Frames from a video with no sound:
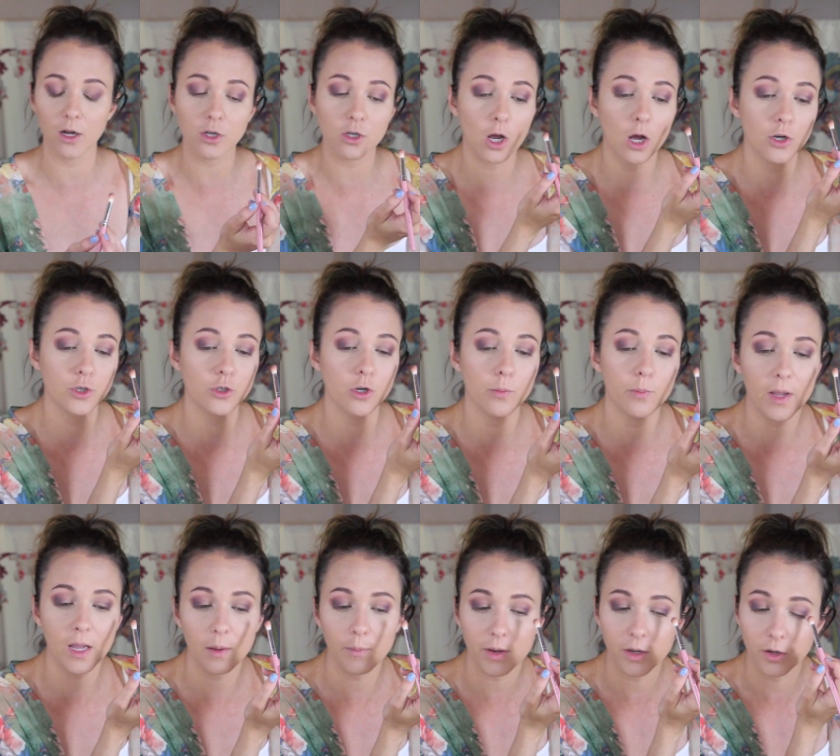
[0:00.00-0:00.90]
I'll, I'll do a
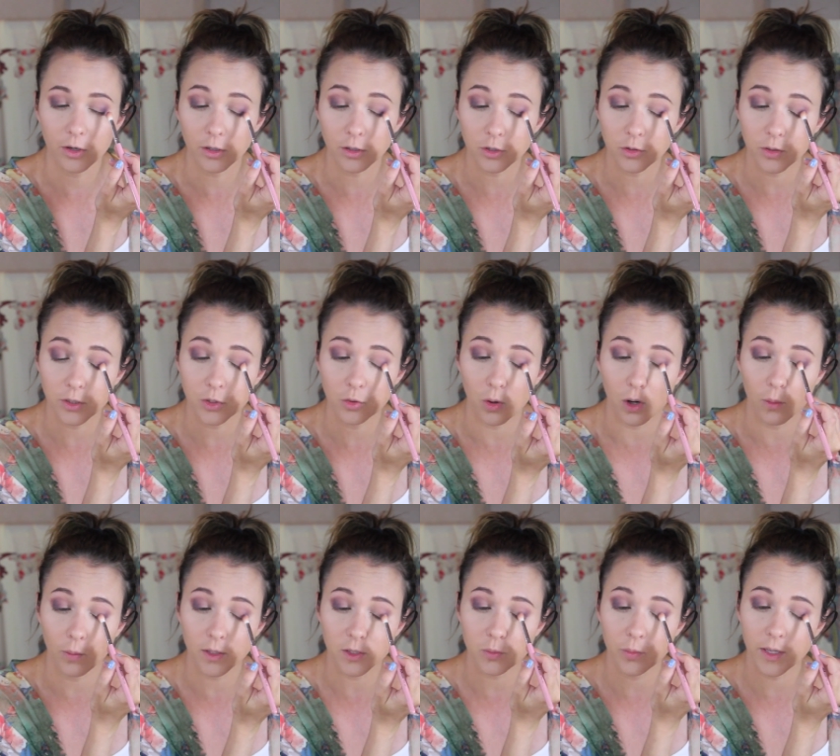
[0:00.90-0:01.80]
baby nursery
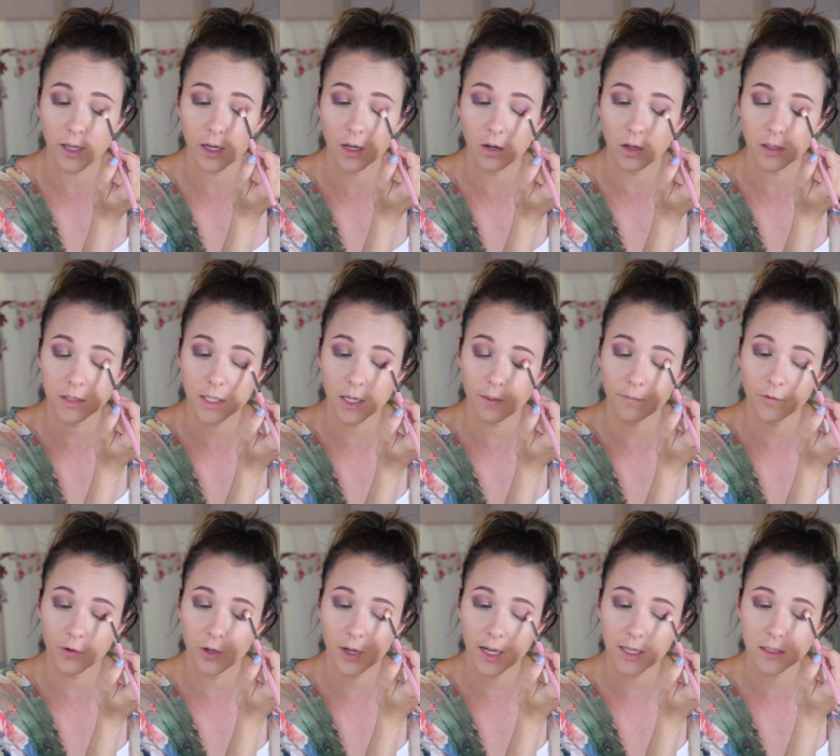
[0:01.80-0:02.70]
tour once we get it all set
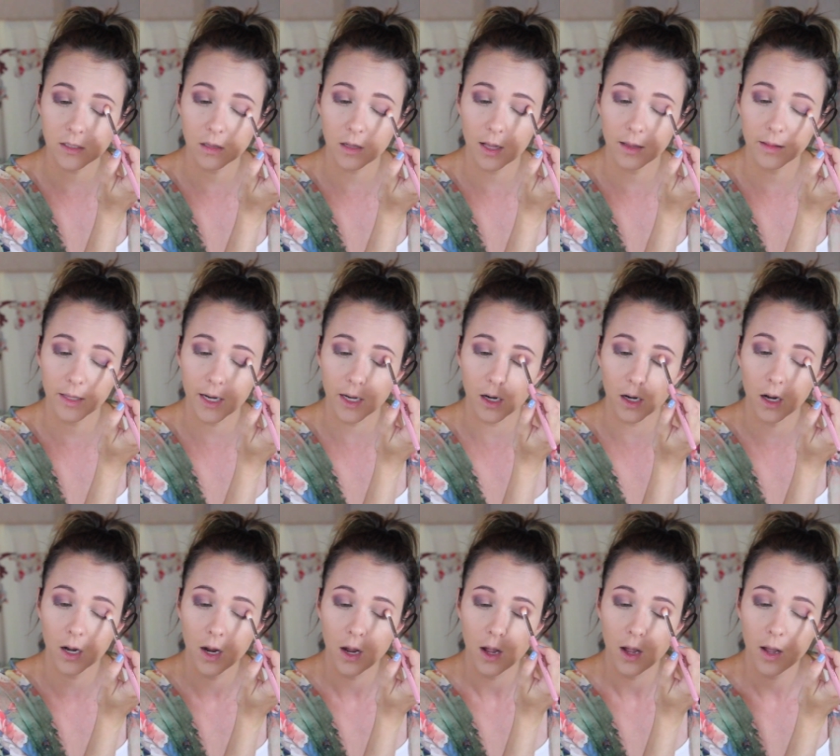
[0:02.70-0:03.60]
up for you guys a lot later.